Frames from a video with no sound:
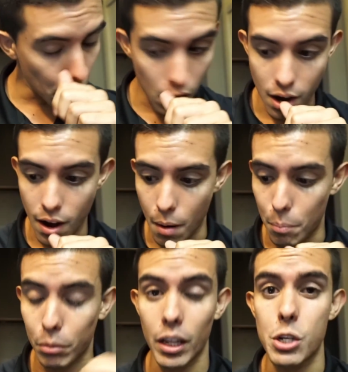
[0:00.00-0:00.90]

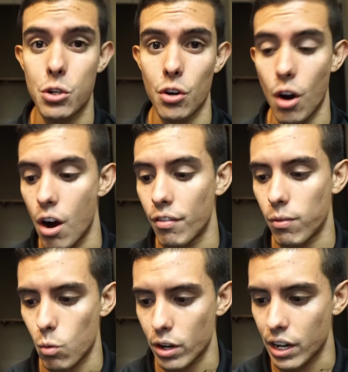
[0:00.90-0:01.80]
uh, pleasure
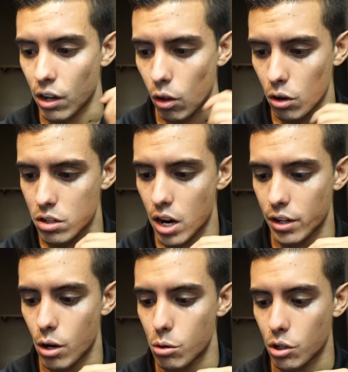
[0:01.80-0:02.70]
of working
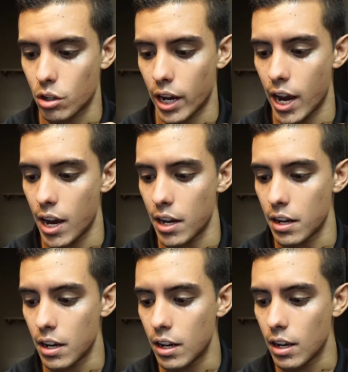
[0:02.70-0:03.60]
alongside Coach K
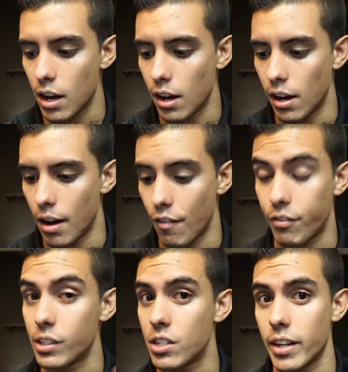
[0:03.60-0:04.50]
uh,
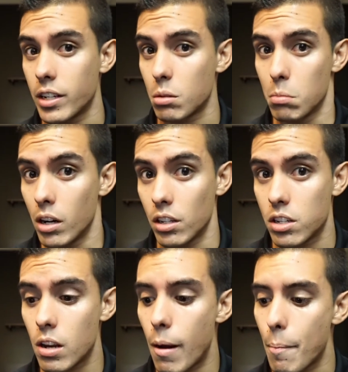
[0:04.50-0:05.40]
for six
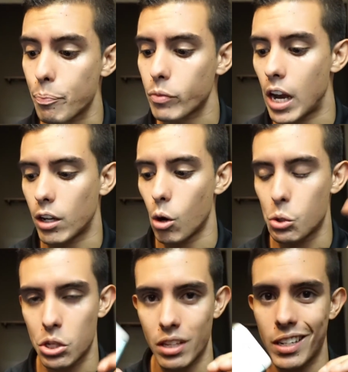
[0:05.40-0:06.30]
months. I
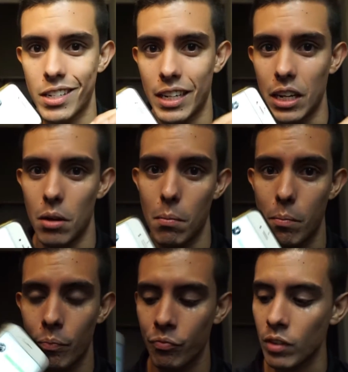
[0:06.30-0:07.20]
coached the team.
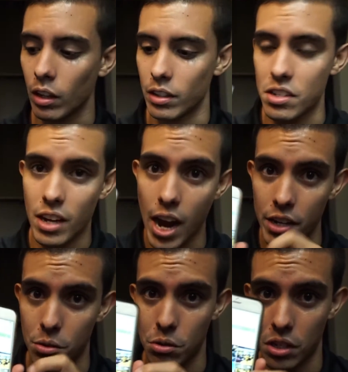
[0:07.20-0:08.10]
These
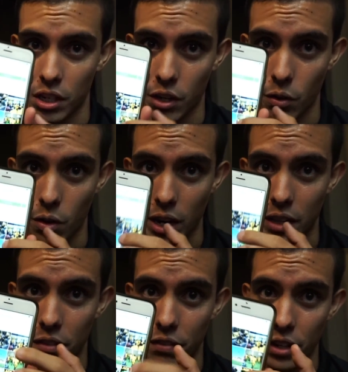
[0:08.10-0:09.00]
guys you see here
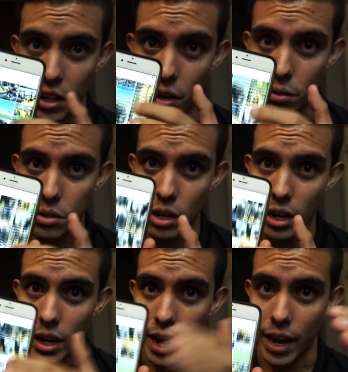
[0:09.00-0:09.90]
in the videos
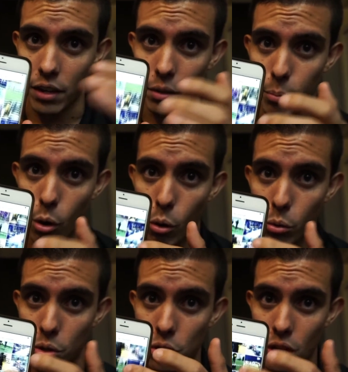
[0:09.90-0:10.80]
and on the
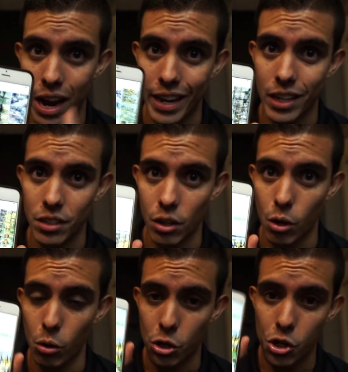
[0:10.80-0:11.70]
posts, I got to
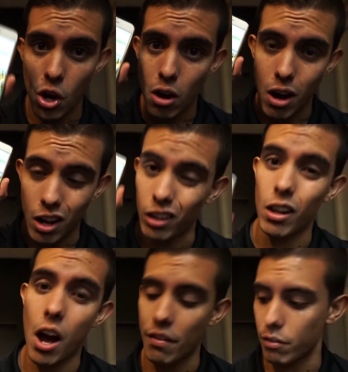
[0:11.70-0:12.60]
coach a
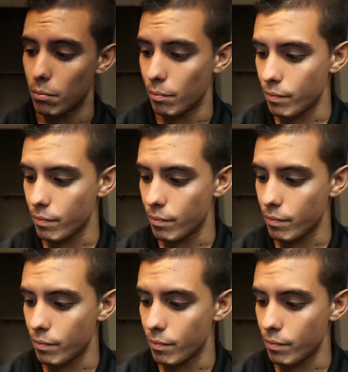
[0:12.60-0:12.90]
lot of them